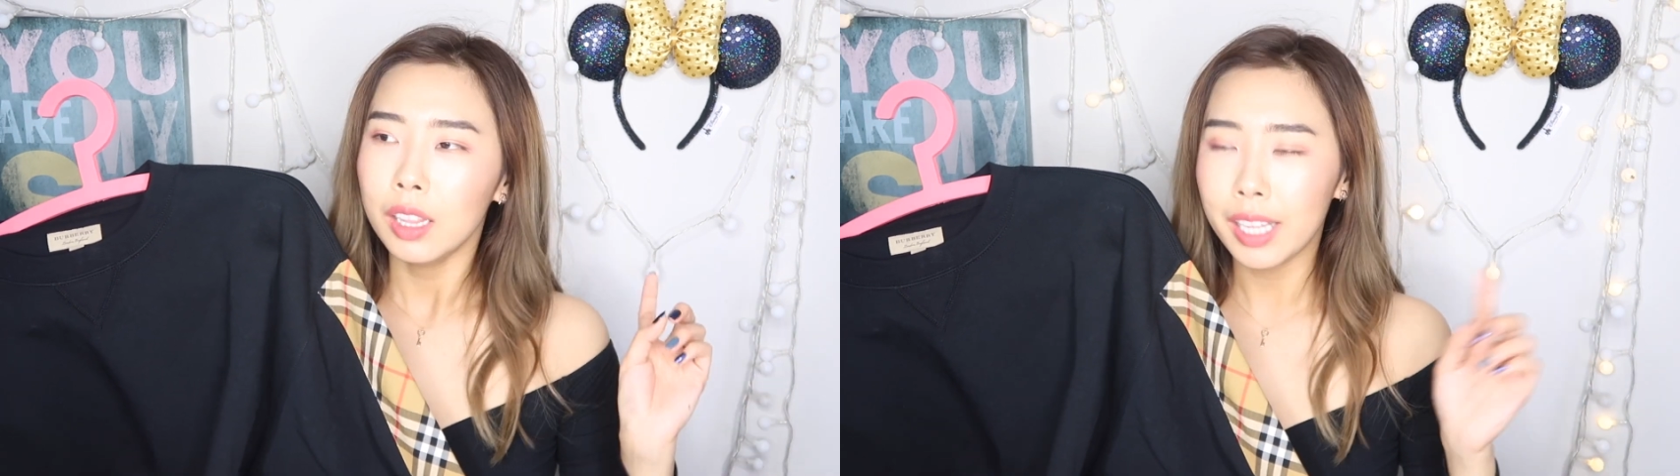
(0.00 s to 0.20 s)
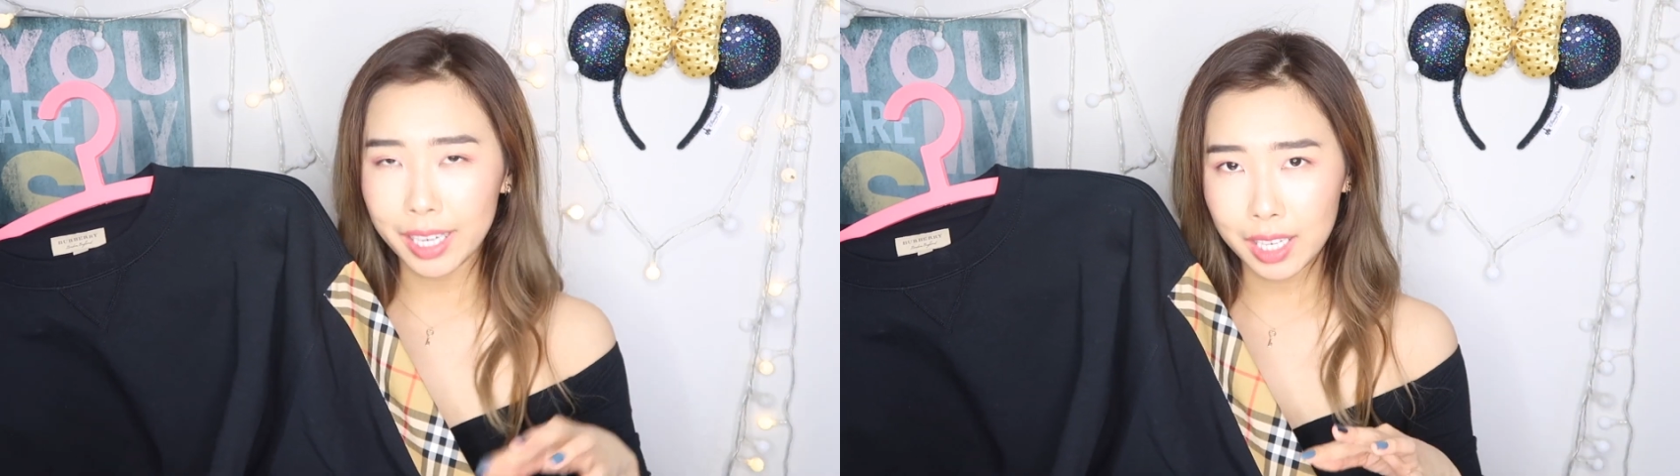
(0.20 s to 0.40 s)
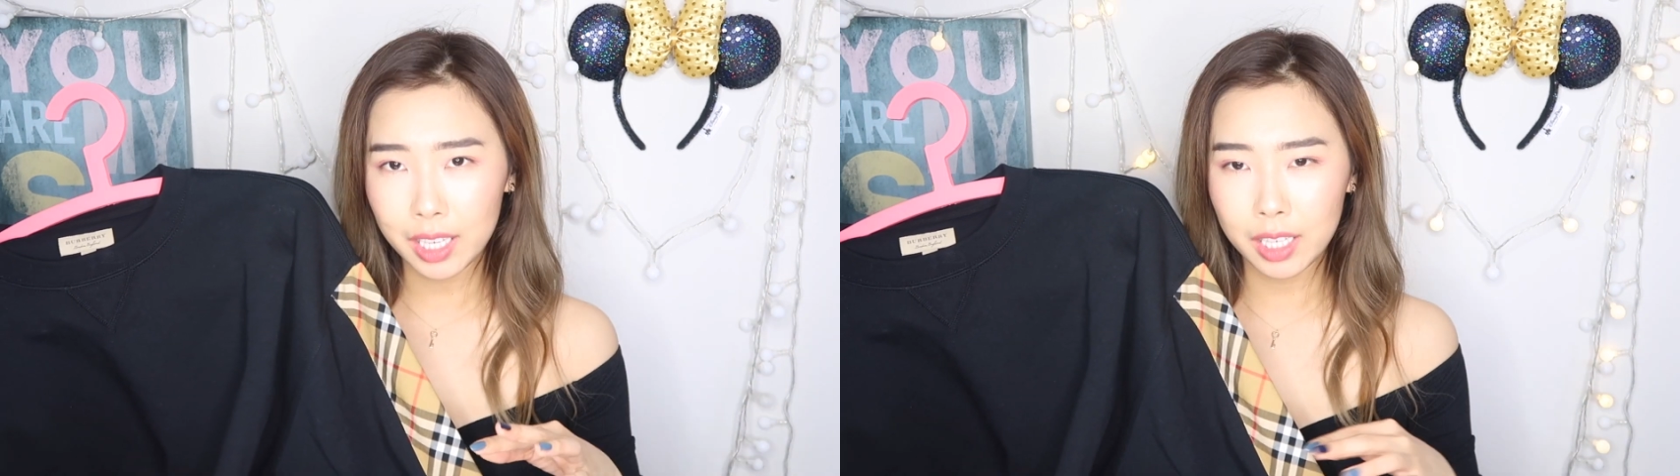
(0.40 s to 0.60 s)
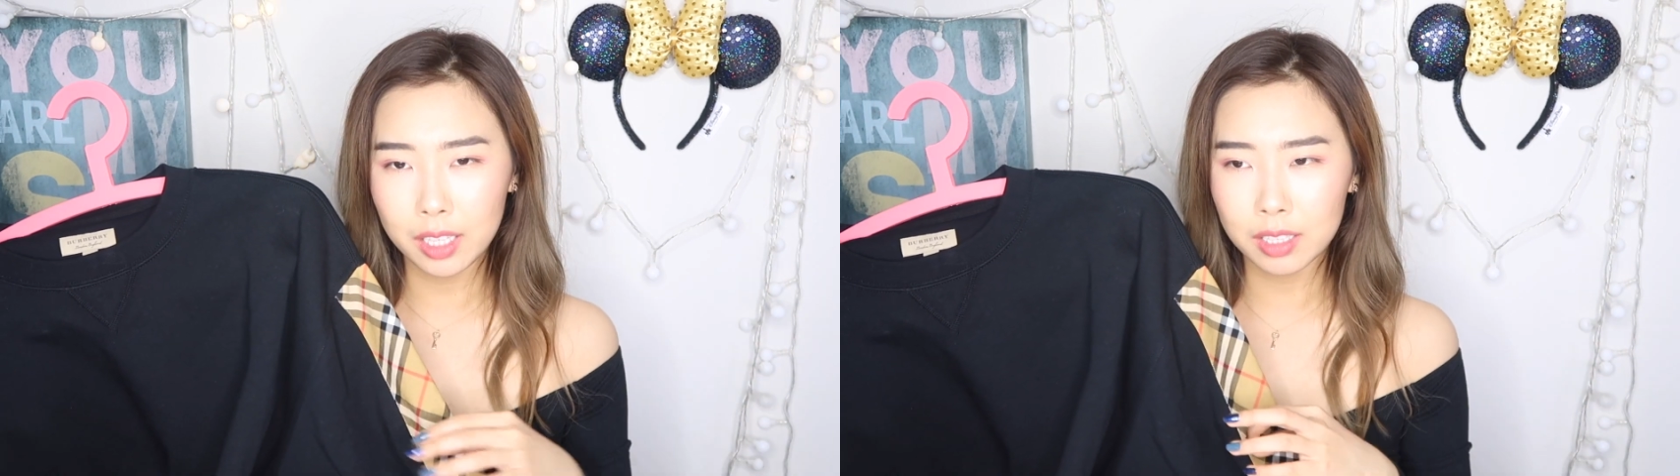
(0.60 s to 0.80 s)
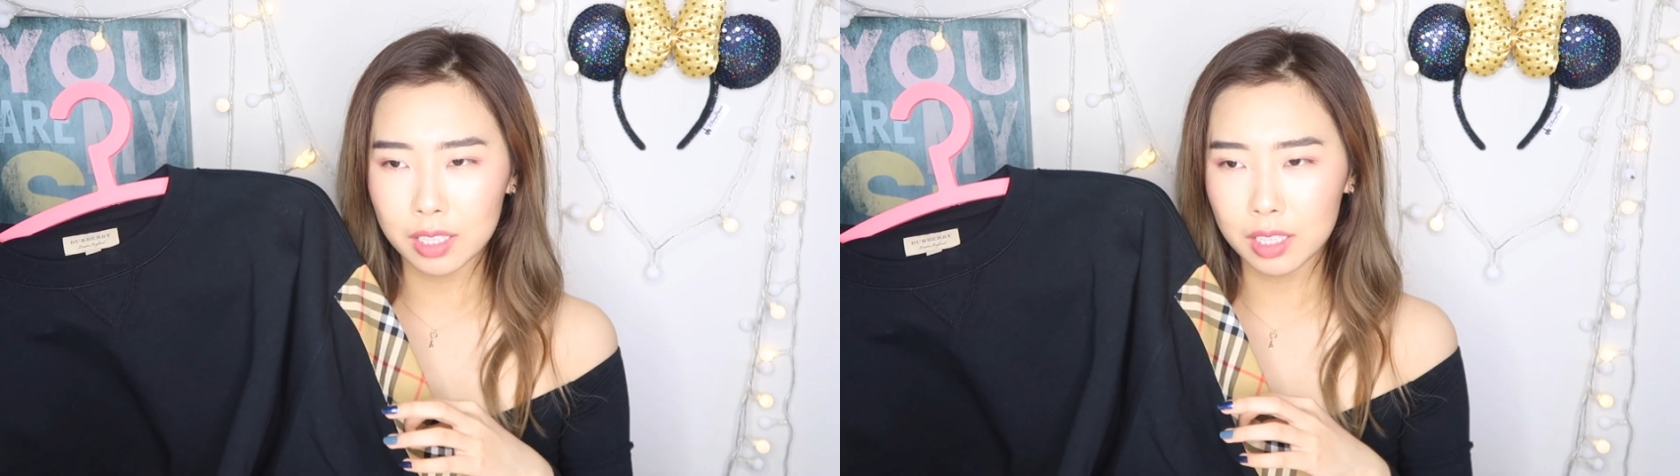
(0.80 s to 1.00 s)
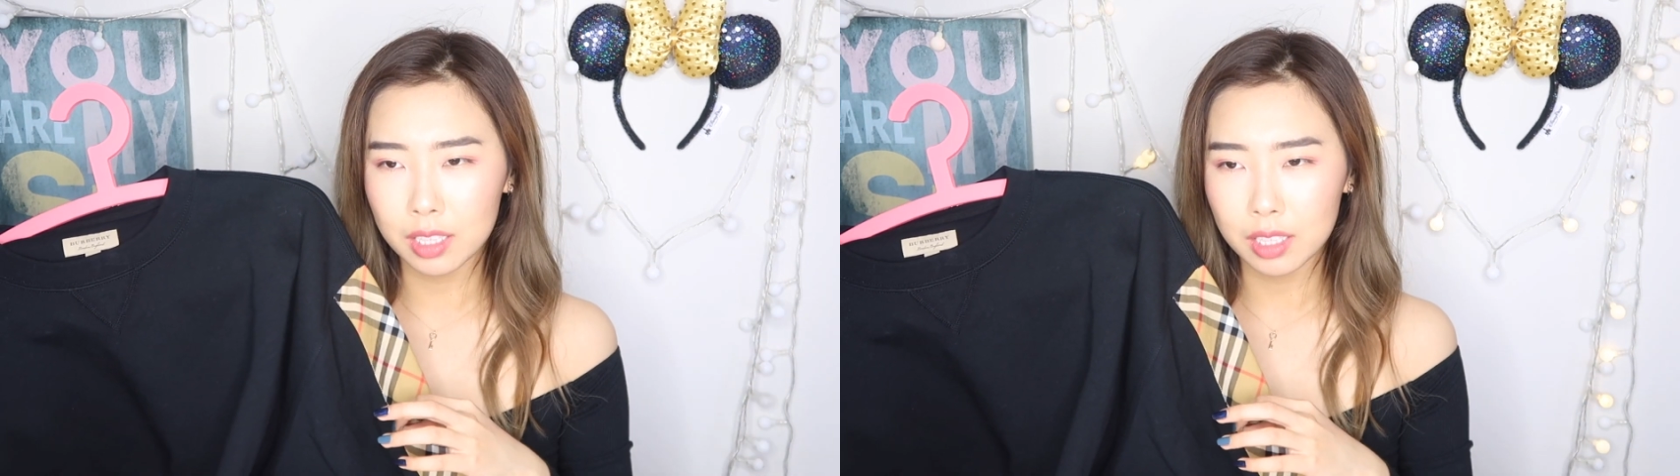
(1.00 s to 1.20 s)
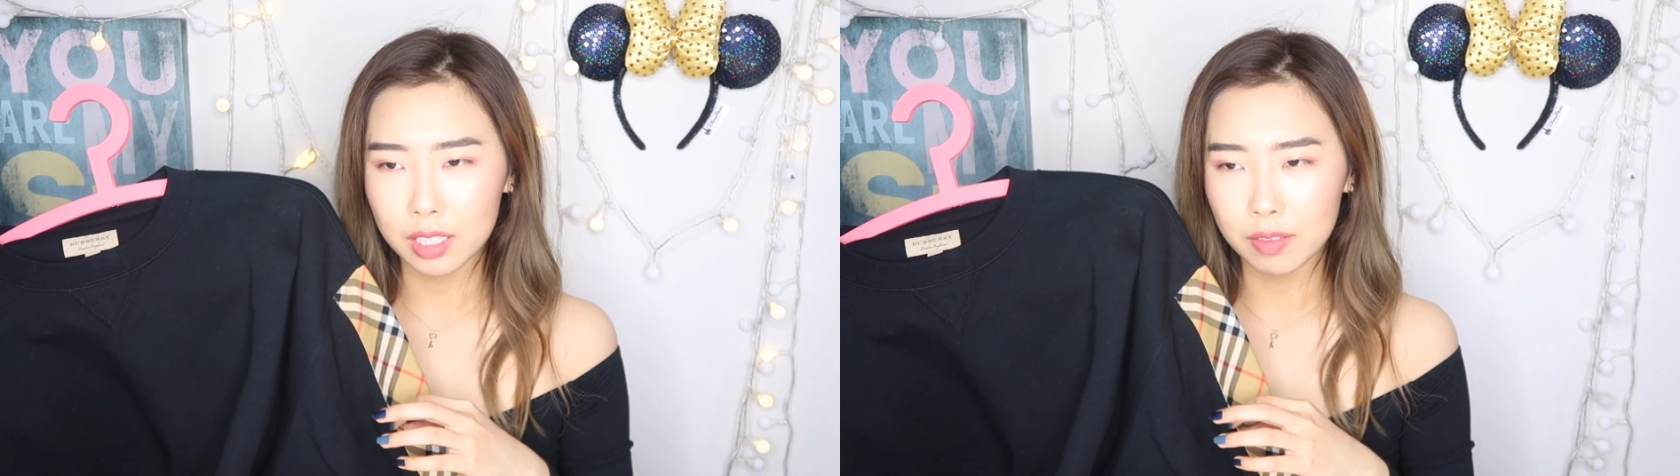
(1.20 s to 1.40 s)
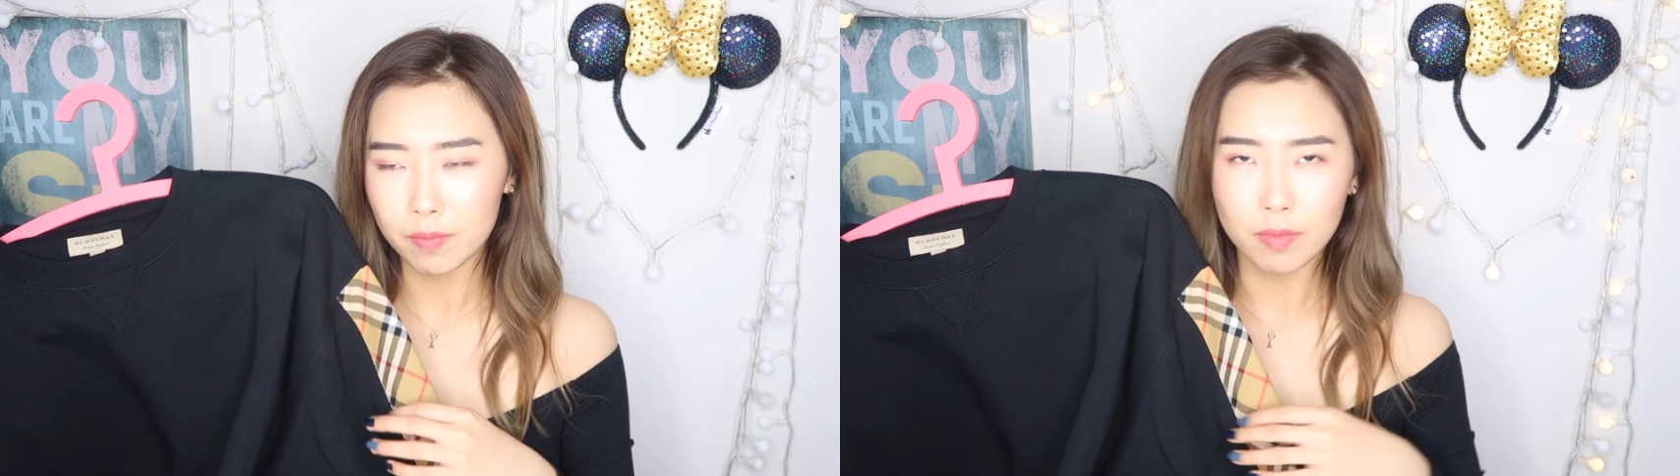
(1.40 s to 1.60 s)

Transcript: leggings,